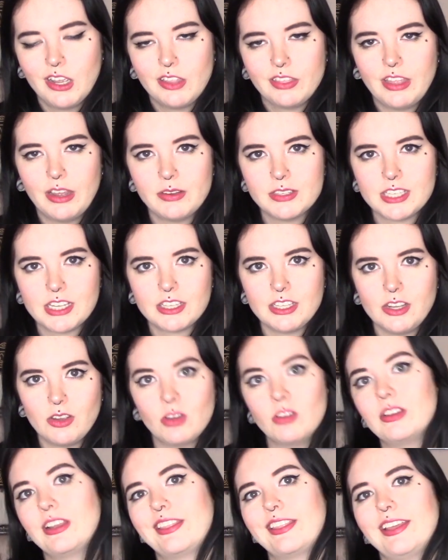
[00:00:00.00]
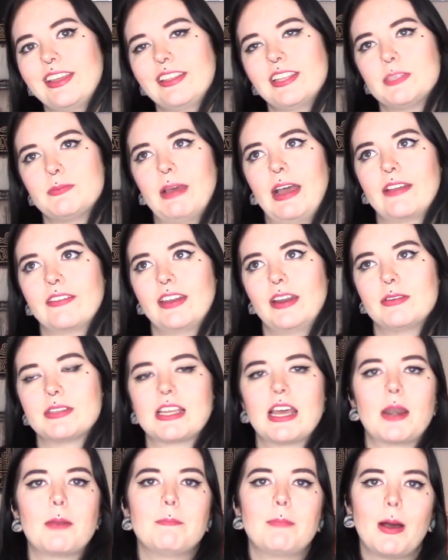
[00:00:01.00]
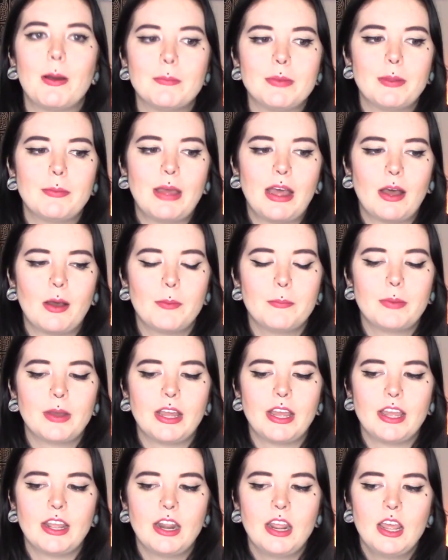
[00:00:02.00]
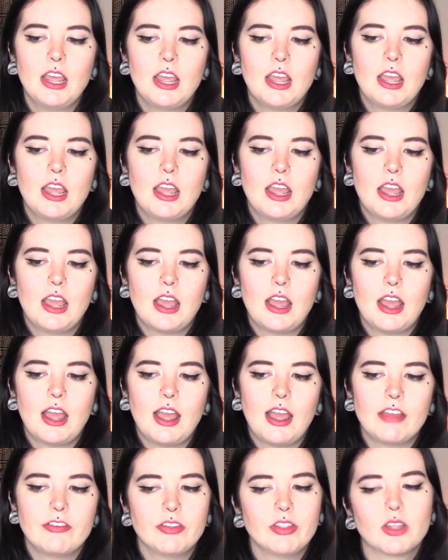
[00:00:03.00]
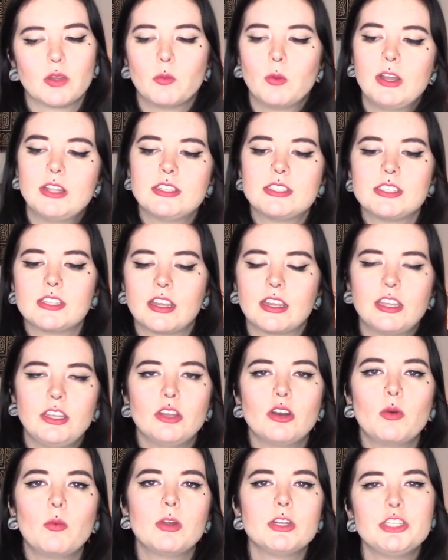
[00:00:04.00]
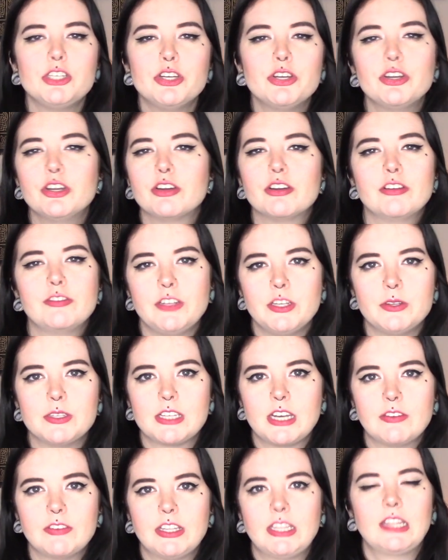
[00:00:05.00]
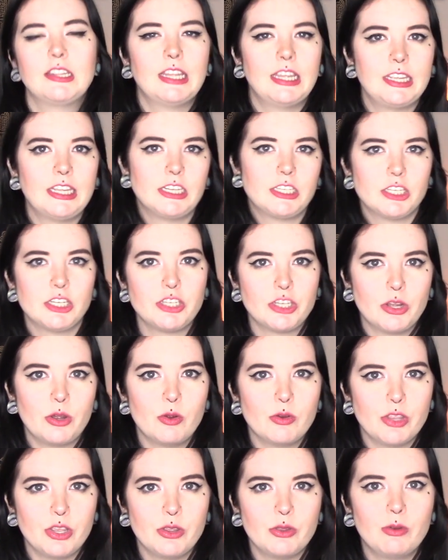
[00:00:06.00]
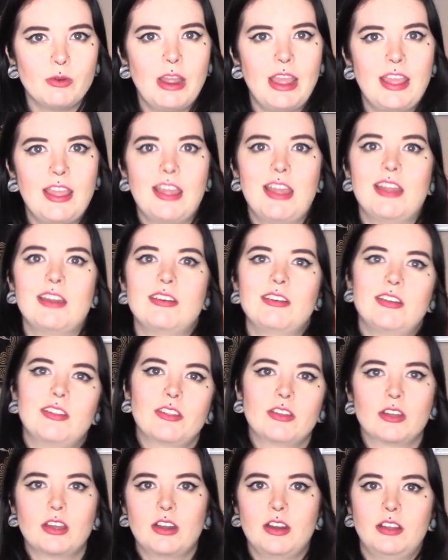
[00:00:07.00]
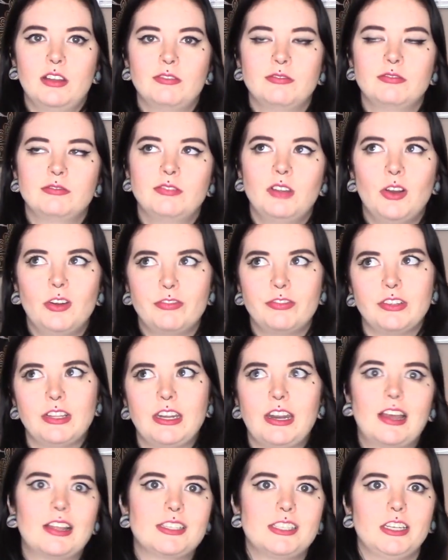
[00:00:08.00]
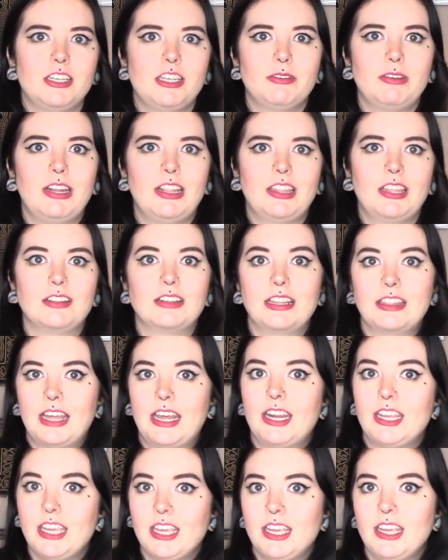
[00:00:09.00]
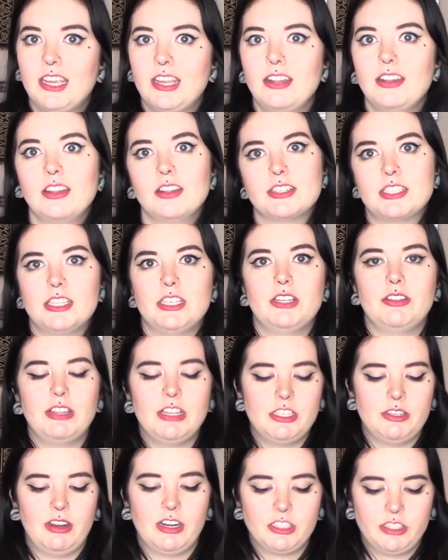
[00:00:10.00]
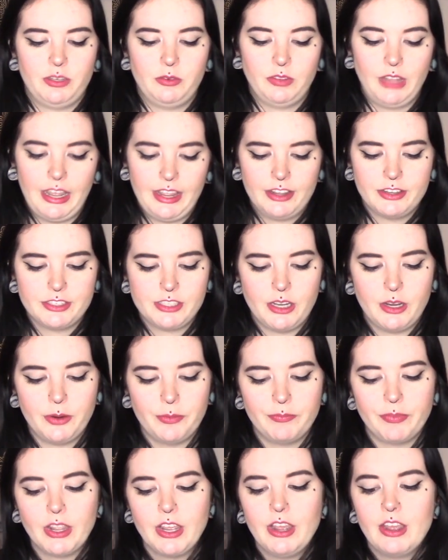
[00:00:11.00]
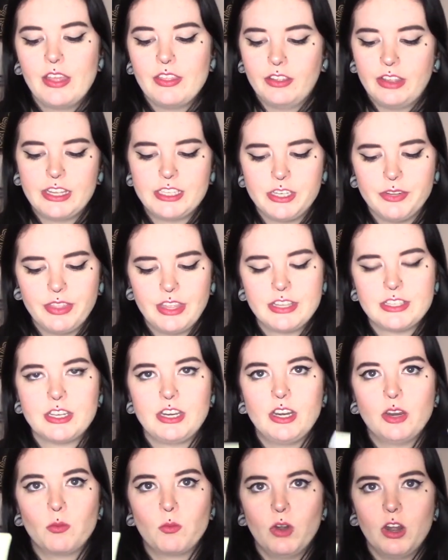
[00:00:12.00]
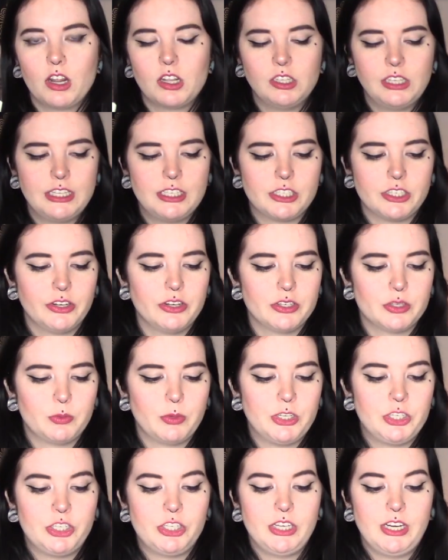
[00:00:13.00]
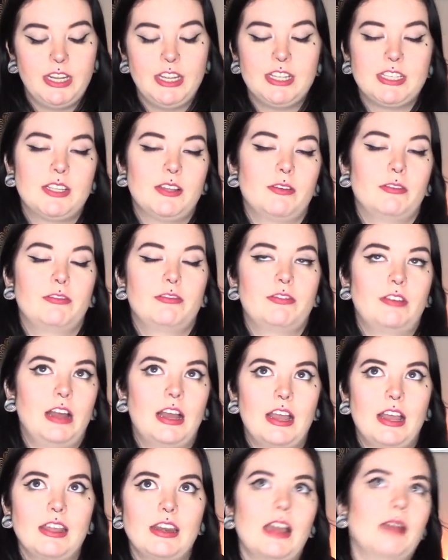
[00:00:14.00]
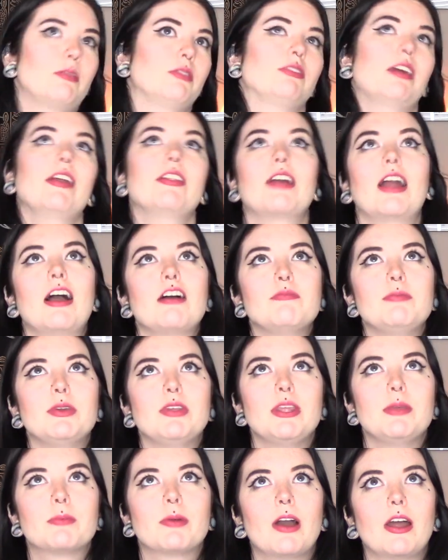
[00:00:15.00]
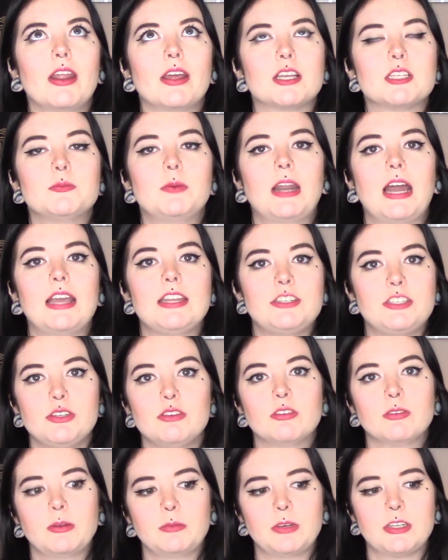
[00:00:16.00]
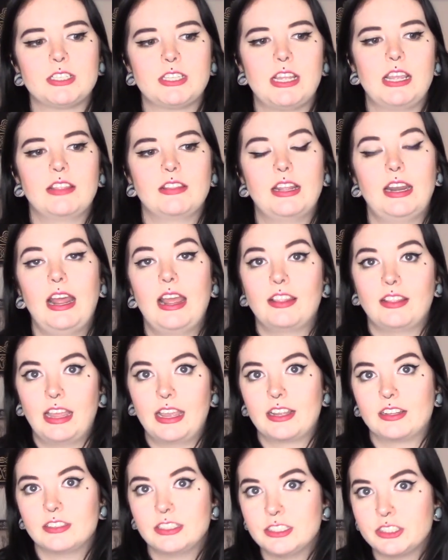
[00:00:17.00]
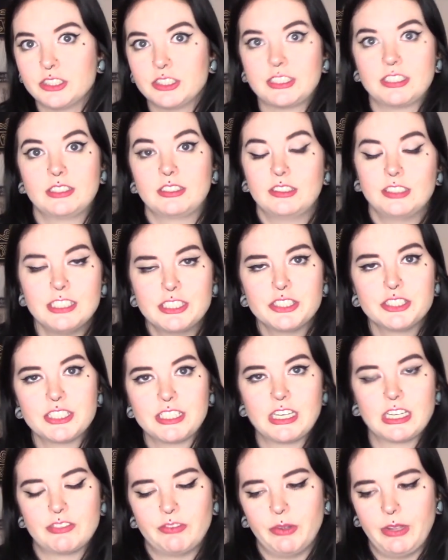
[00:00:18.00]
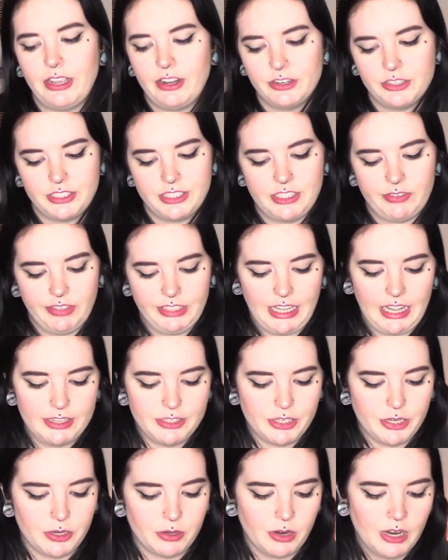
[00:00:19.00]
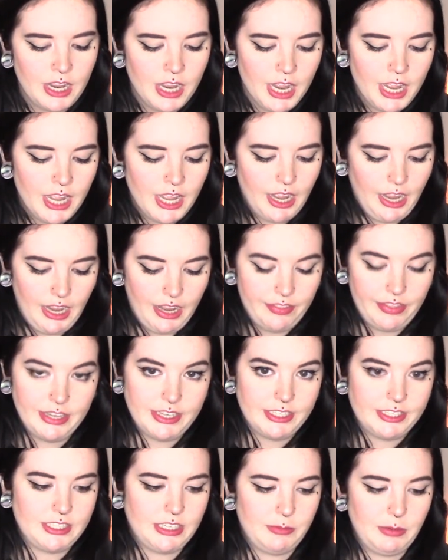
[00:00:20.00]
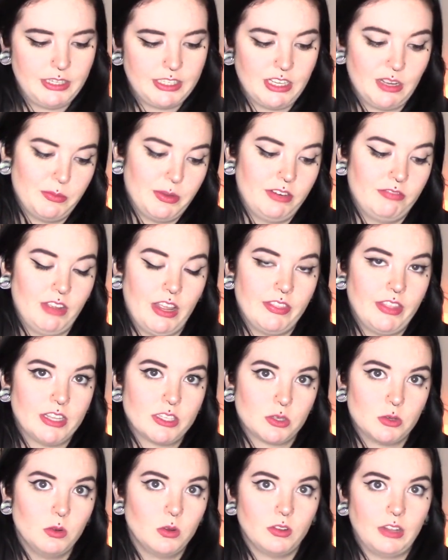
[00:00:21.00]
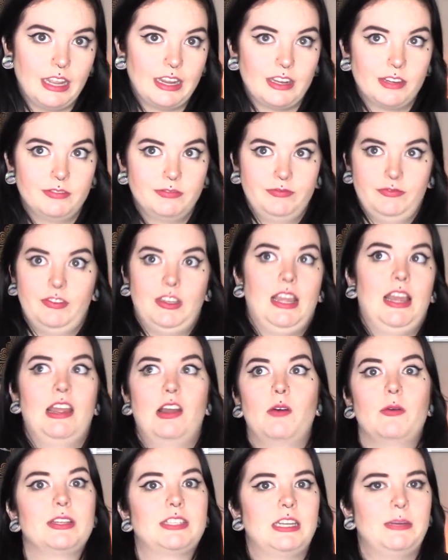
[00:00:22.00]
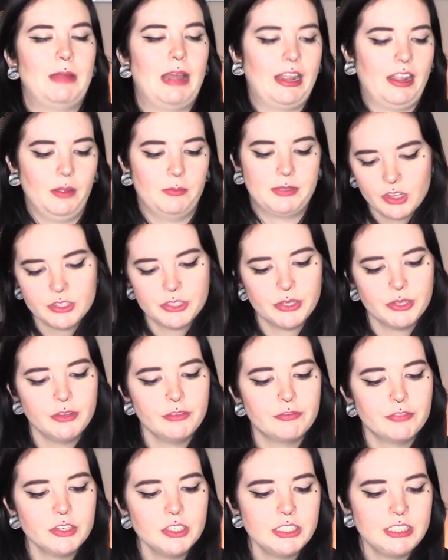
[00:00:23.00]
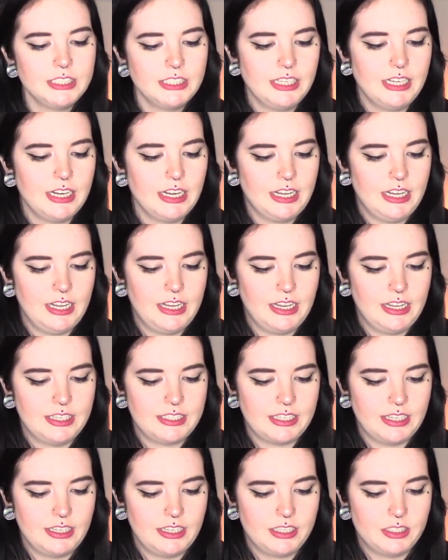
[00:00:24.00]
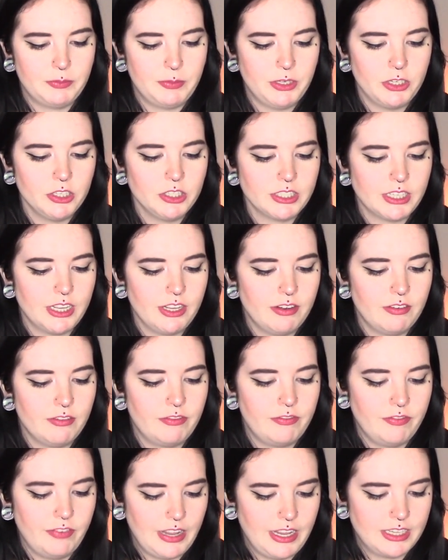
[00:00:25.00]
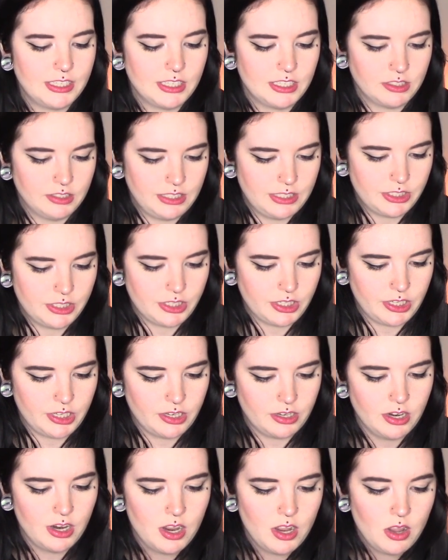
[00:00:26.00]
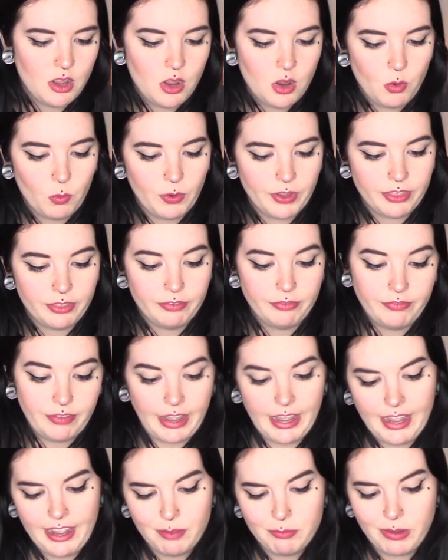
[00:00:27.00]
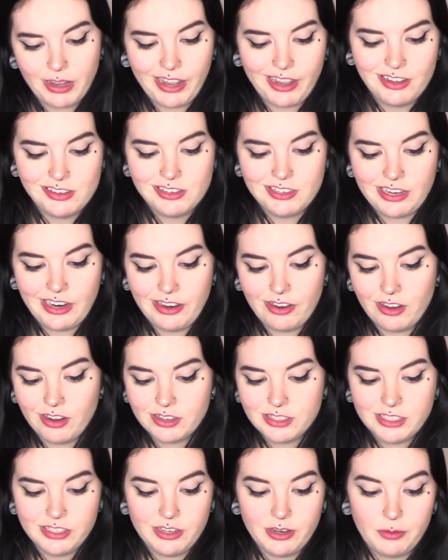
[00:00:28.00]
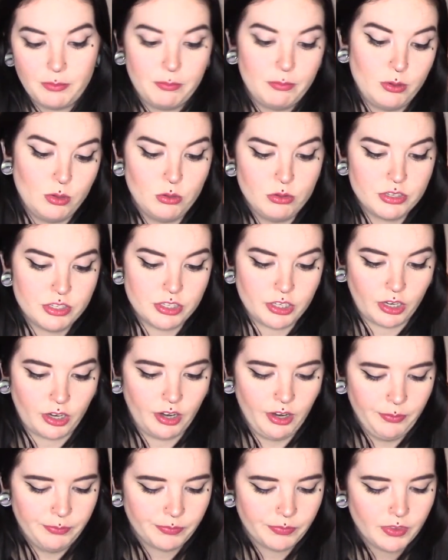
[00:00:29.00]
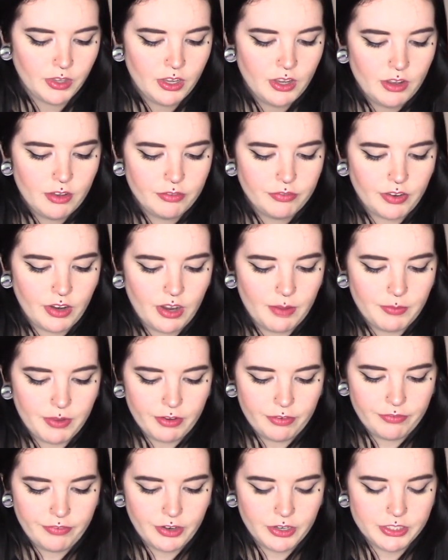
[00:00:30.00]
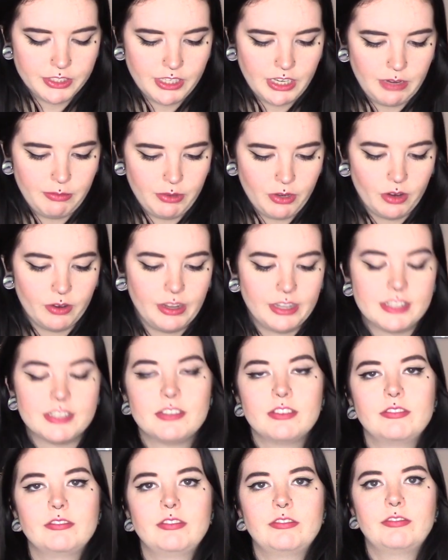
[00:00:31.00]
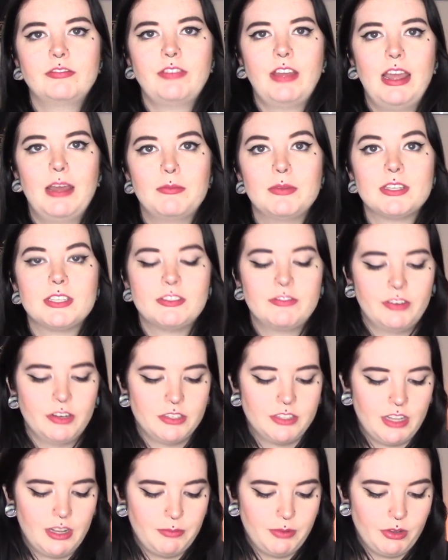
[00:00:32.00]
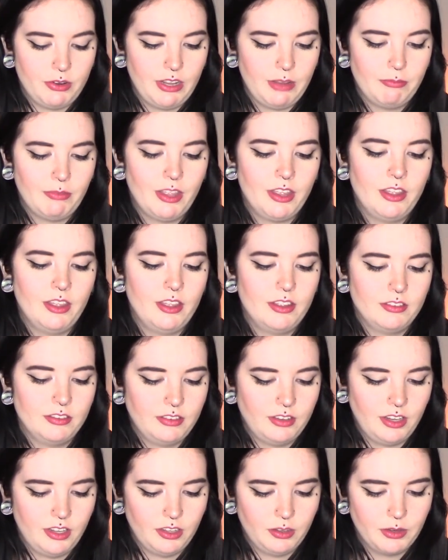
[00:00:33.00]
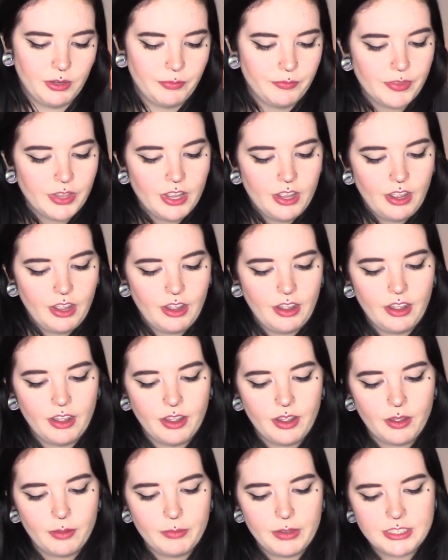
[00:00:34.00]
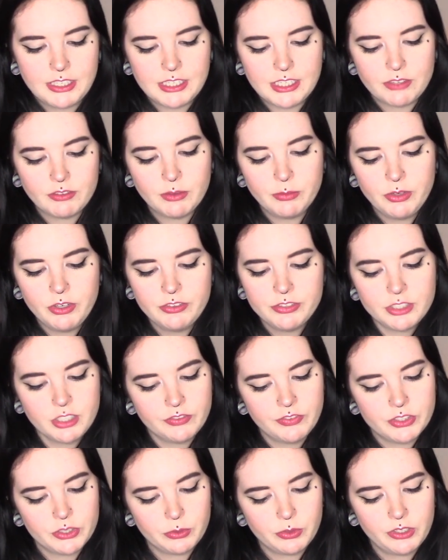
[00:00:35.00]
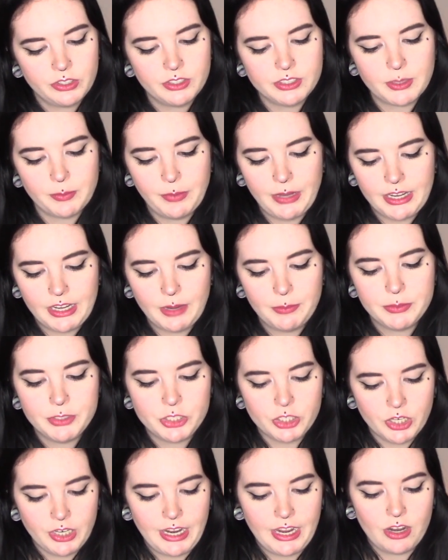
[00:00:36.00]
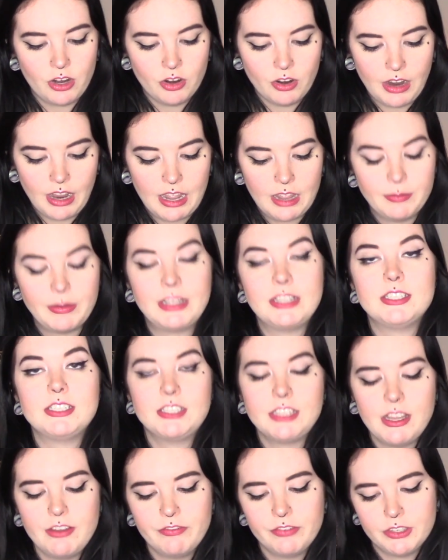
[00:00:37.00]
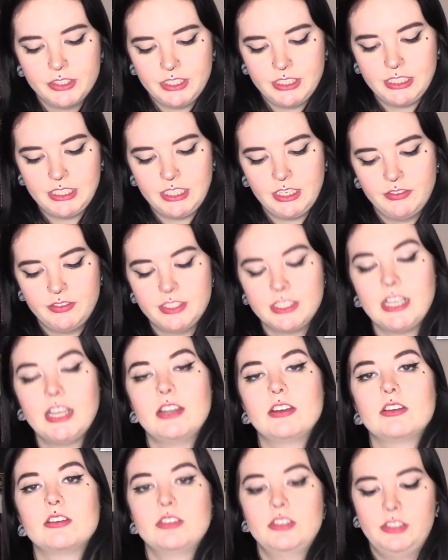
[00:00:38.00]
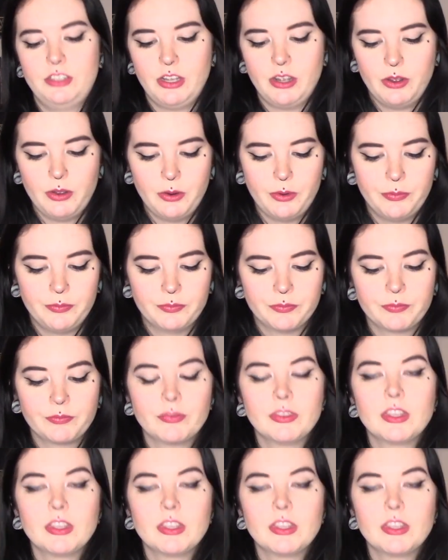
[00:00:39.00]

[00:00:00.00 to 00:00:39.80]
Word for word: that was like the only thing in this bag that I was kind of bummed about. But I feel like once, like, you know, once you do your reviews and everything, they get to know you, and they're gonna hopefully not send you anything like that again. They'll send you things you actually like. So the last two things in here were cleansers, which is fine. I would rather have beauty products, but I do remember saying that I like cleansers, cleansers and exfoliators and stuff like that. So uh, they did send me some, and, and that's cool. Like, I always need backups. So the first thing is this Pure Skin Face Cleanser with Fab Antioxidant Booster from First Aid Beauty. Oh, guys. Fab is First Aid Beauty, lol. Um, it says it removes surface oils, makeup, dirt, and grime, and safe for sensitive skin. So